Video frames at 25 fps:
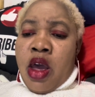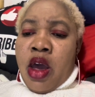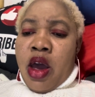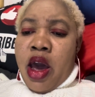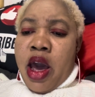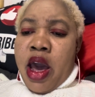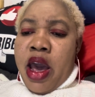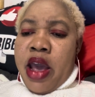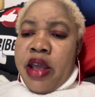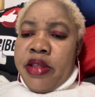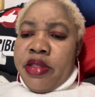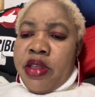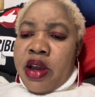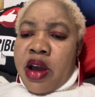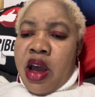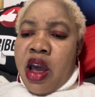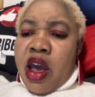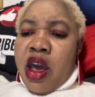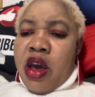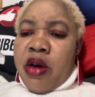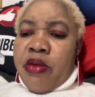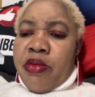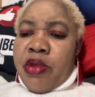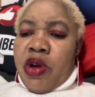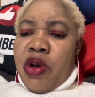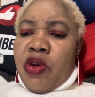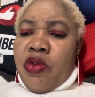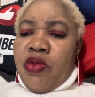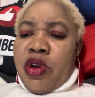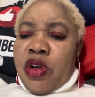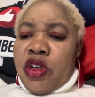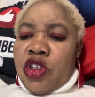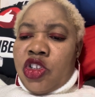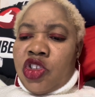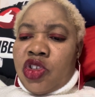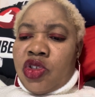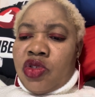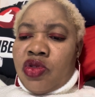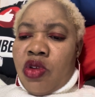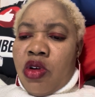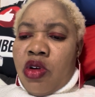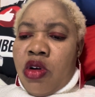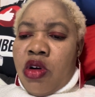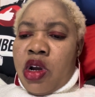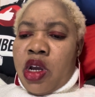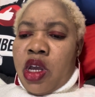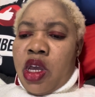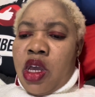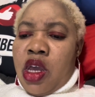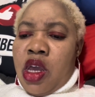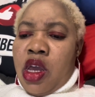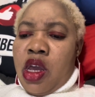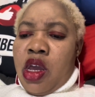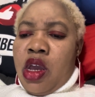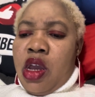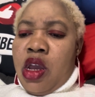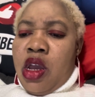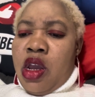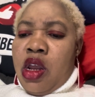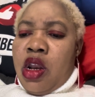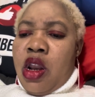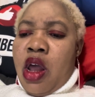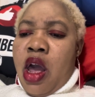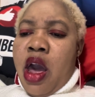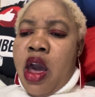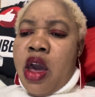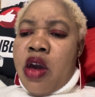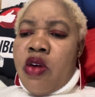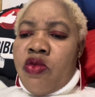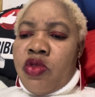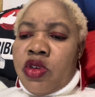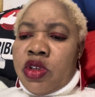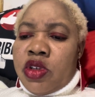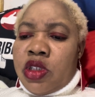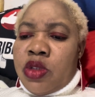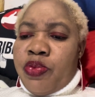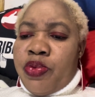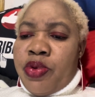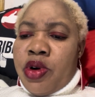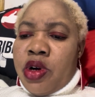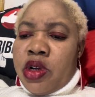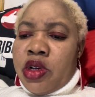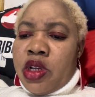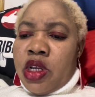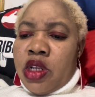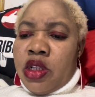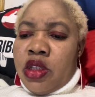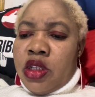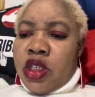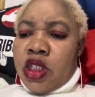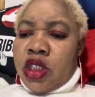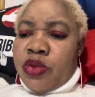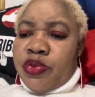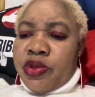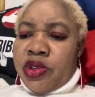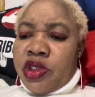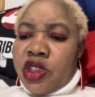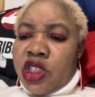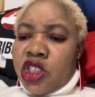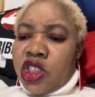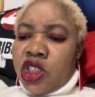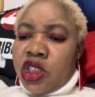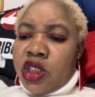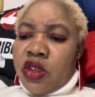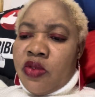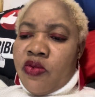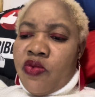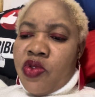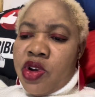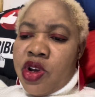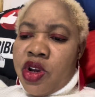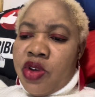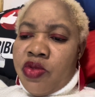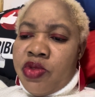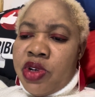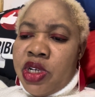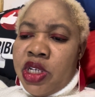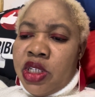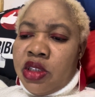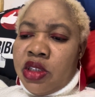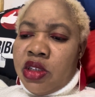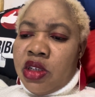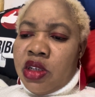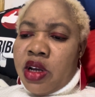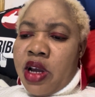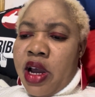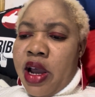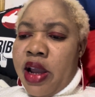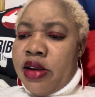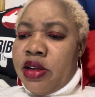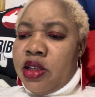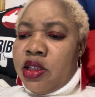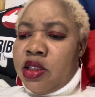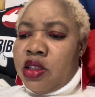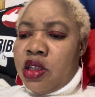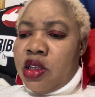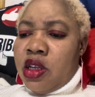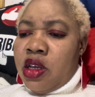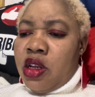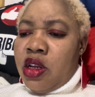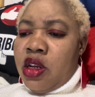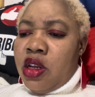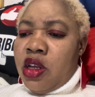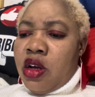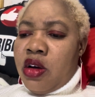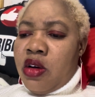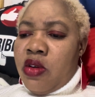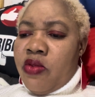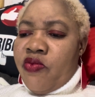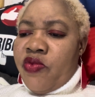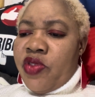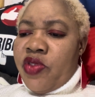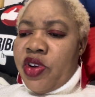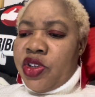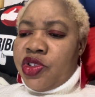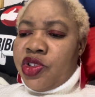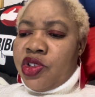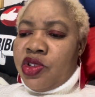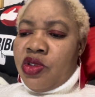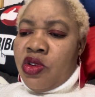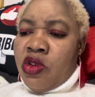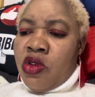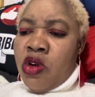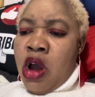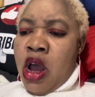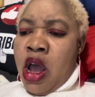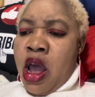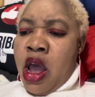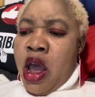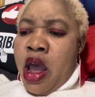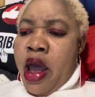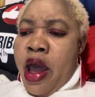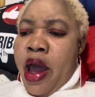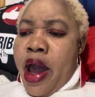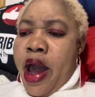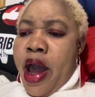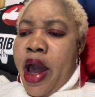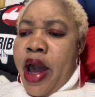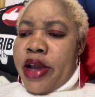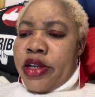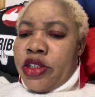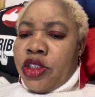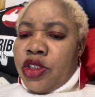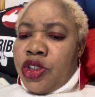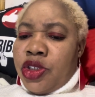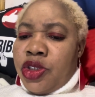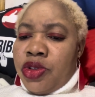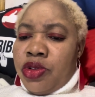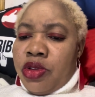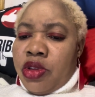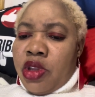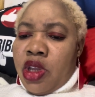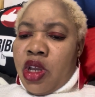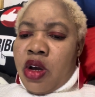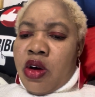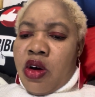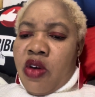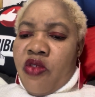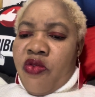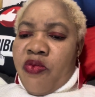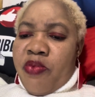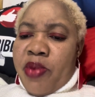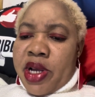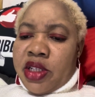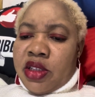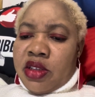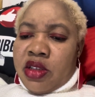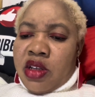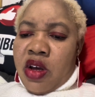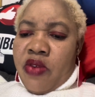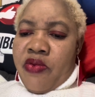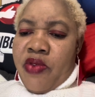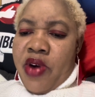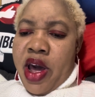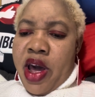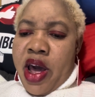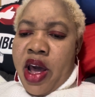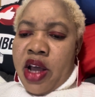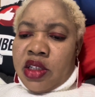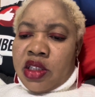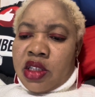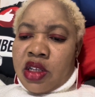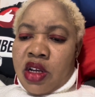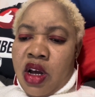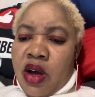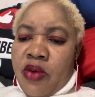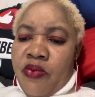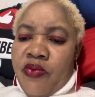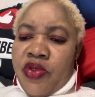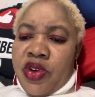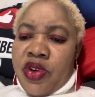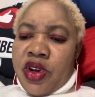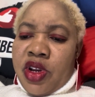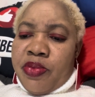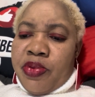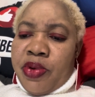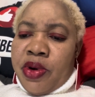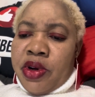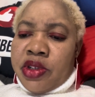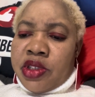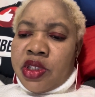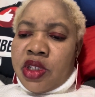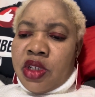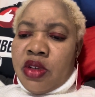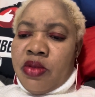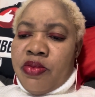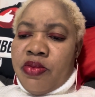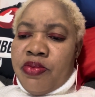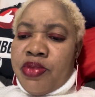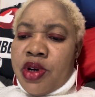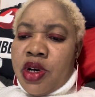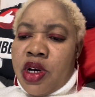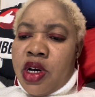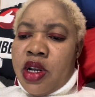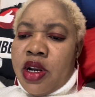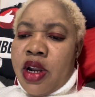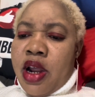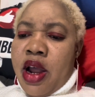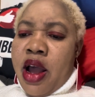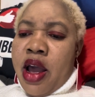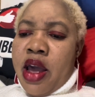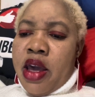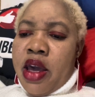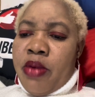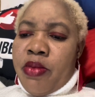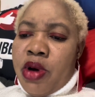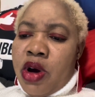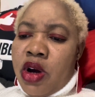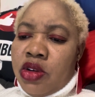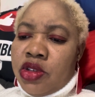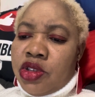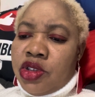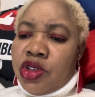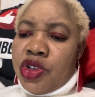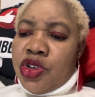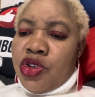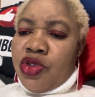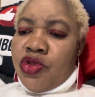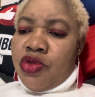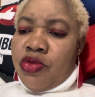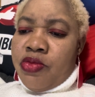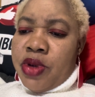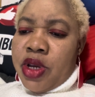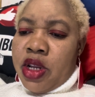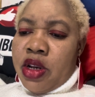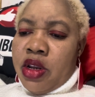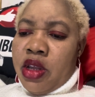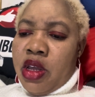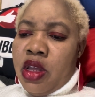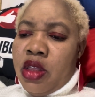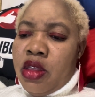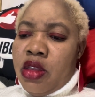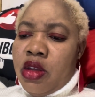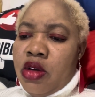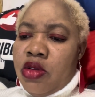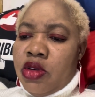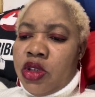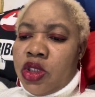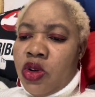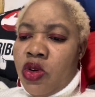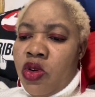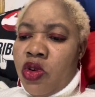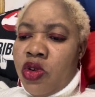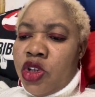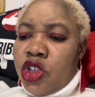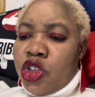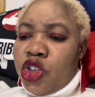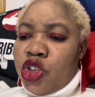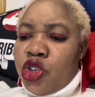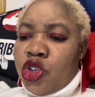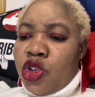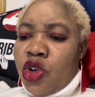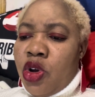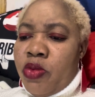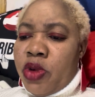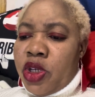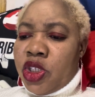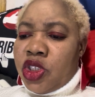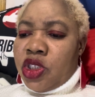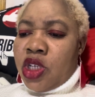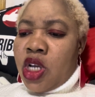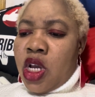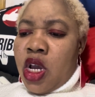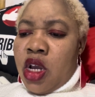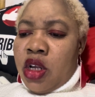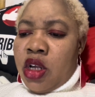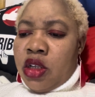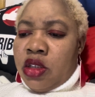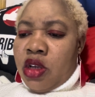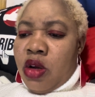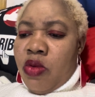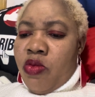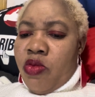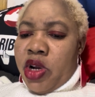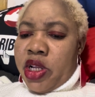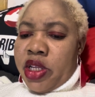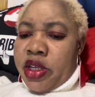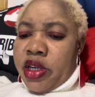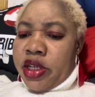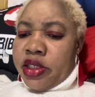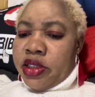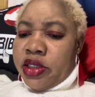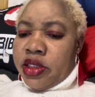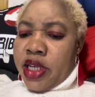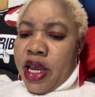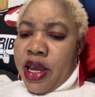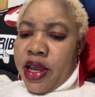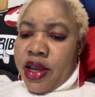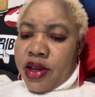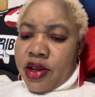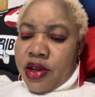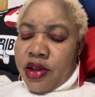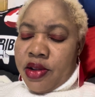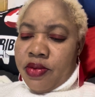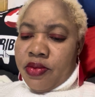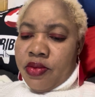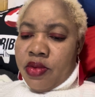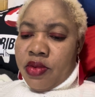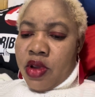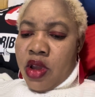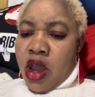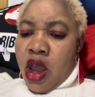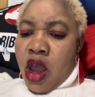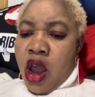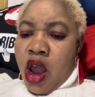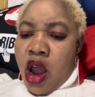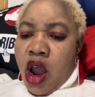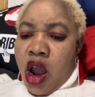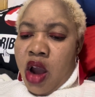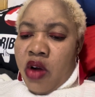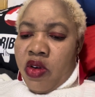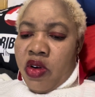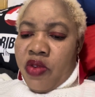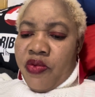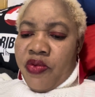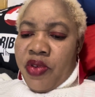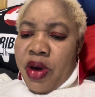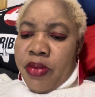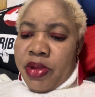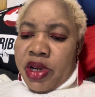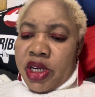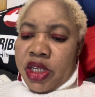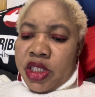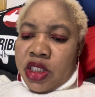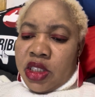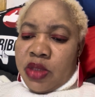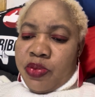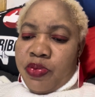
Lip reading: I think I am a really strong, and I was put in this position for a reason, Kylie said in a confessional. I do think of myself as confident person, but I am also human, and there is only so much someone can take. Our family has